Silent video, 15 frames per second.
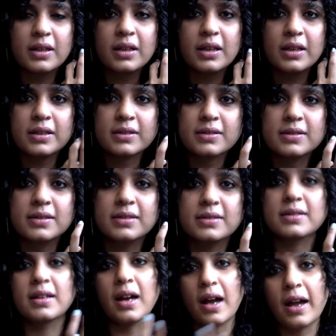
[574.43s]
is this
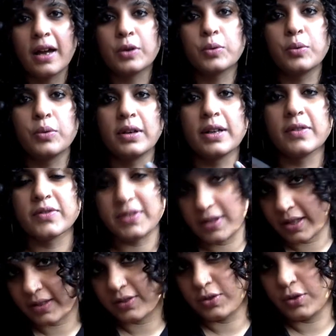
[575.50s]
guy who lives
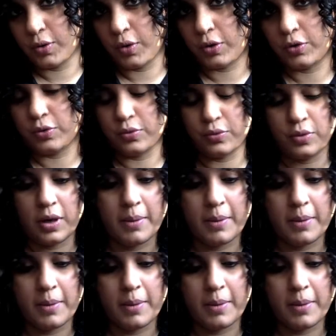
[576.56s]
next door to